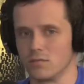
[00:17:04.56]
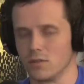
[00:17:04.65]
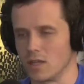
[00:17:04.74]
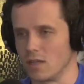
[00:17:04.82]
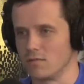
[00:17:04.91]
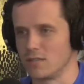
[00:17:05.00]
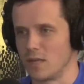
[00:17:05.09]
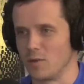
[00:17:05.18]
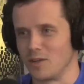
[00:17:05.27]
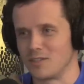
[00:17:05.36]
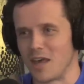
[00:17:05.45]
again,
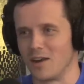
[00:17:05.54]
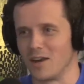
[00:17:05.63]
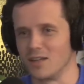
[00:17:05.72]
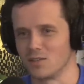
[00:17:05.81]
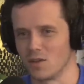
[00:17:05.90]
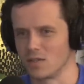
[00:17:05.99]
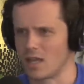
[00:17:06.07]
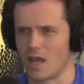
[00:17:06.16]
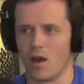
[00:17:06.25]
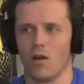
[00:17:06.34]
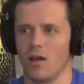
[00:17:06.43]
taping on Saturday. And so I was like,
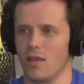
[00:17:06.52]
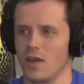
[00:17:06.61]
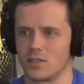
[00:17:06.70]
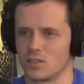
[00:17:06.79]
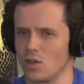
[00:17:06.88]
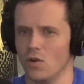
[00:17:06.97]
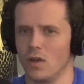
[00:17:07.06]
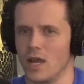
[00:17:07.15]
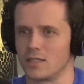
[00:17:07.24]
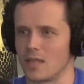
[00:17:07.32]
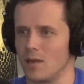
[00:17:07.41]
"Oh, that's so
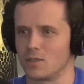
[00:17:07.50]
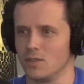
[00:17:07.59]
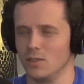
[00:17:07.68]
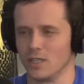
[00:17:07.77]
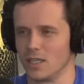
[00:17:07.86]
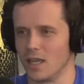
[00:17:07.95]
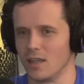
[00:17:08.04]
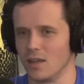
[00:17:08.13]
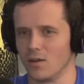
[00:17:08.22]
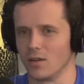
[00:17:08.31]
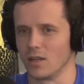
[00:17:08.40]
nice. Absolutely." And
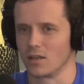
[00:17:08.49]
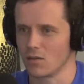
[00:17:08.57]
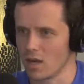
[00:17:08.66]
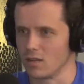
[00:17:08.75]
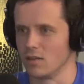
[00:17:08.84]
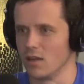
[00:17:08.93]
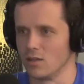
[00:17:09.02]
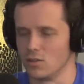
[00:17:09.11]
they were like, "Great.